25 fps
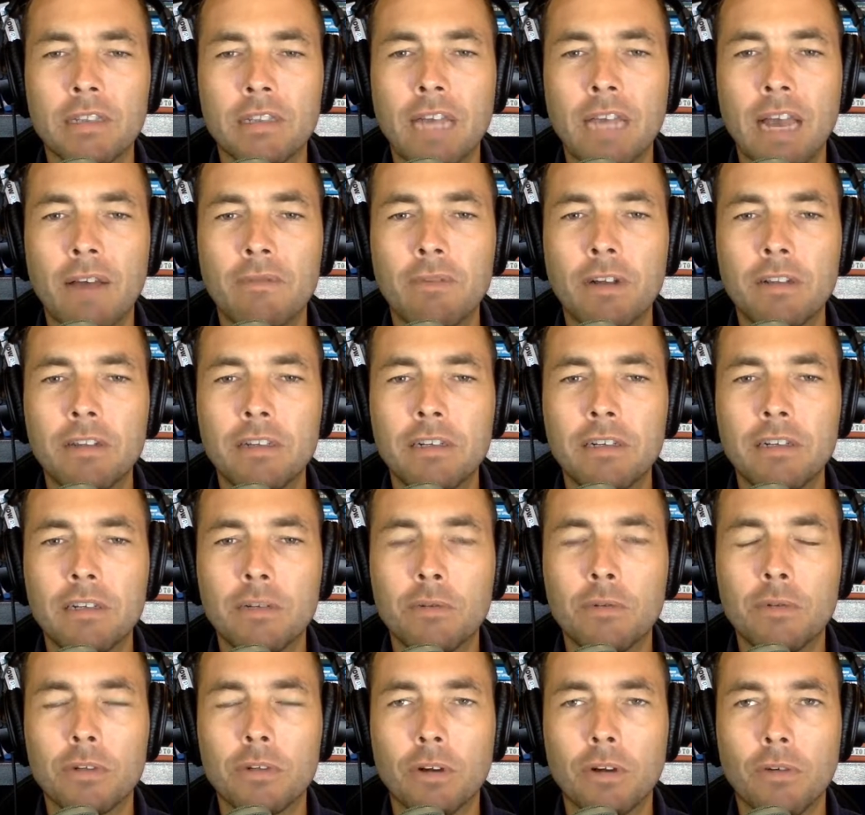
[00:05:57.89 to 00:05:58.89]
they have nothing to do
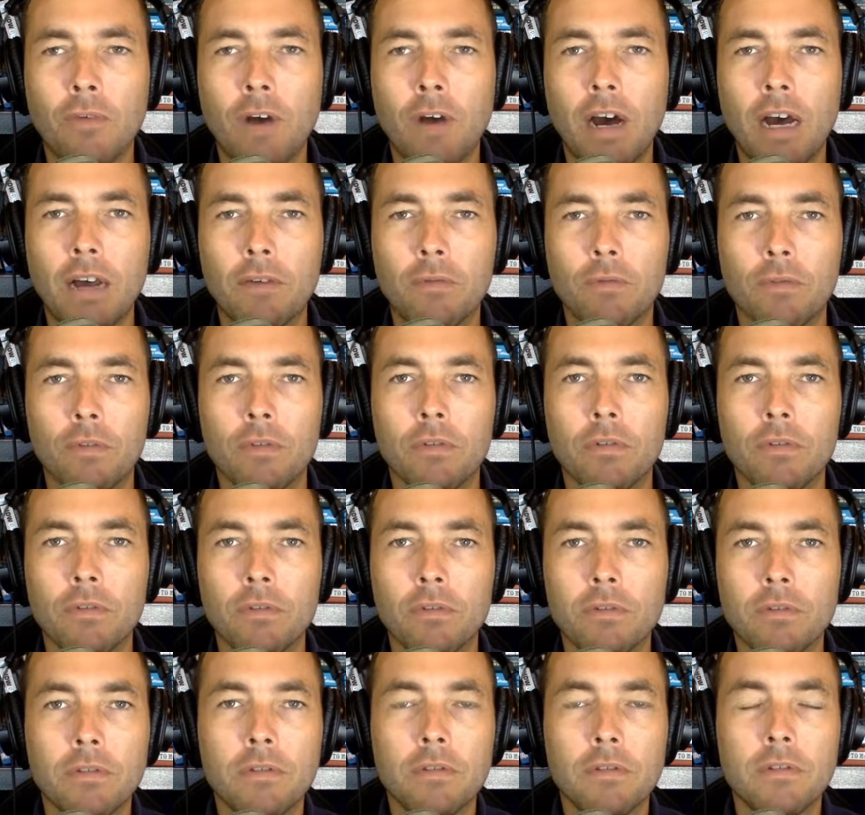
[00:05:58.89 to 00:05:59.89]
with survival.
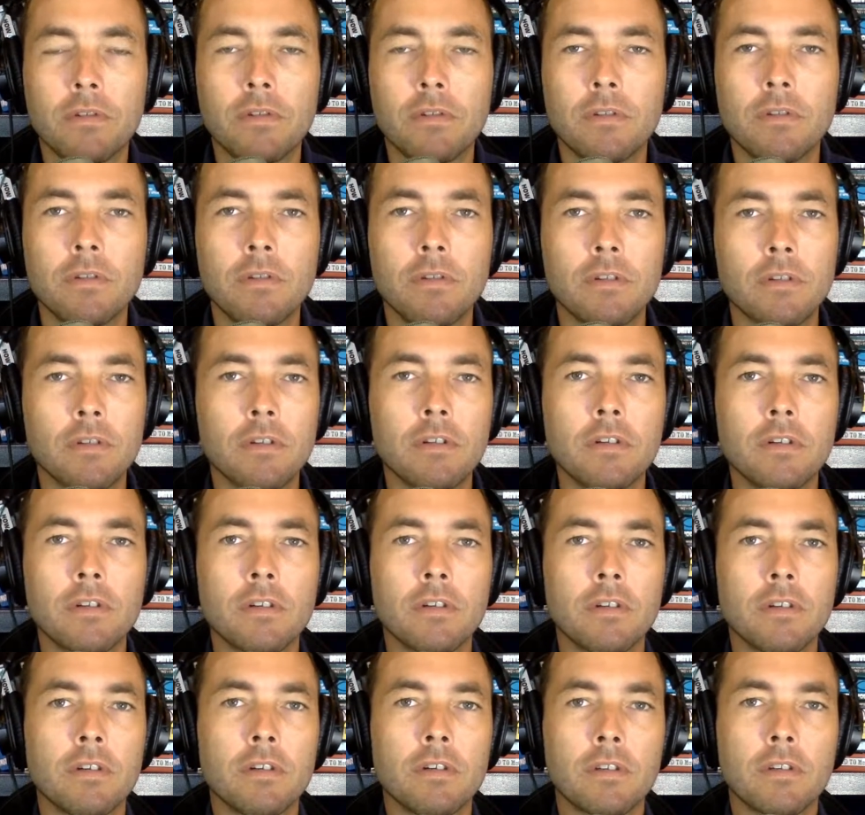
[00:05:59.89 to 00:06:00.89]

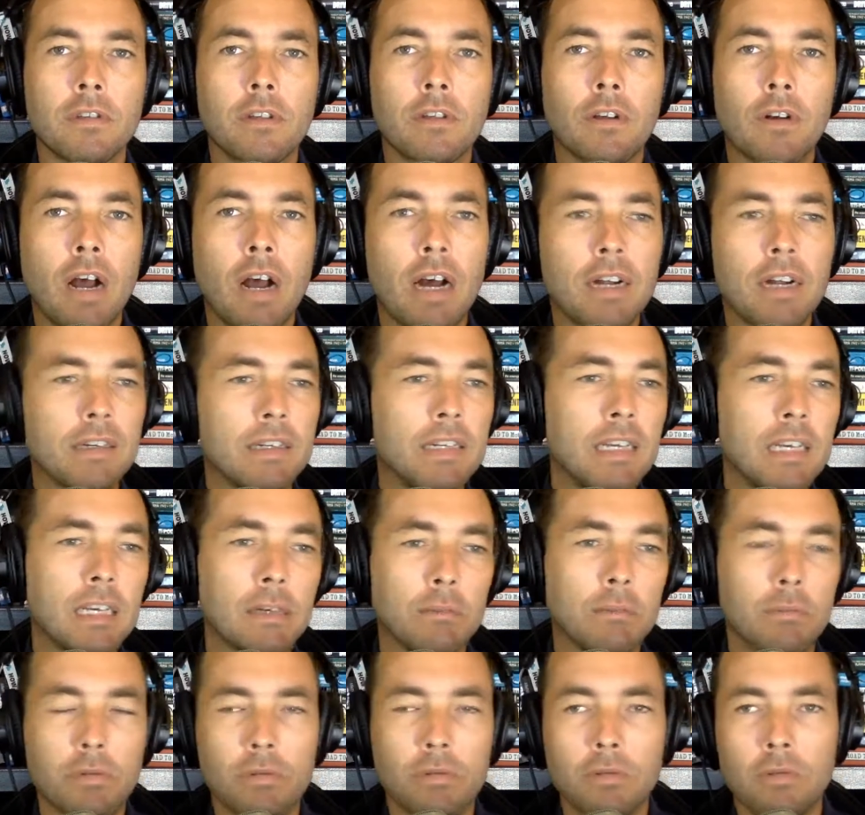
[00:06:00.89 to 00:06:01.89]
They're not
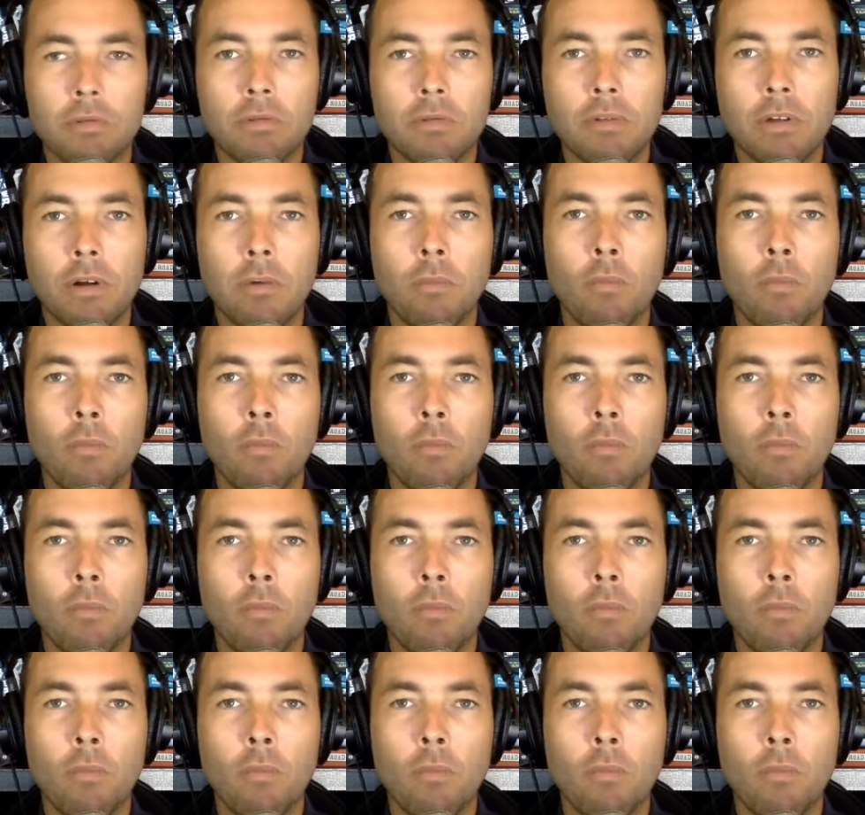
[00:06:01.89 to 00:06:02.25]
deep. They're